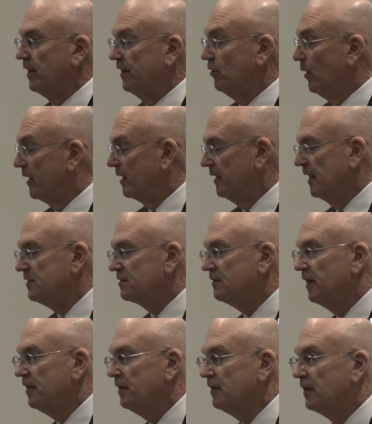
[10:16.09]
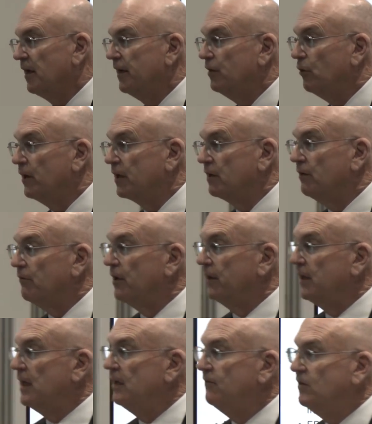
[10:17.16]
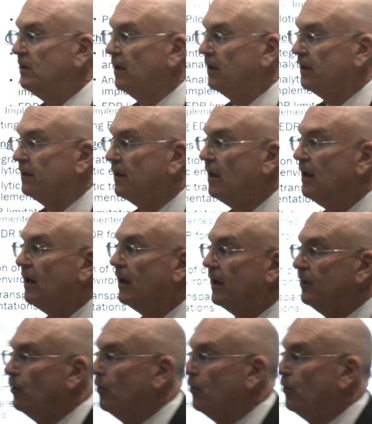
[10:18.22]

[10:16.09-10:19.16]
I know I can isolate it. I know I can run AV on it. I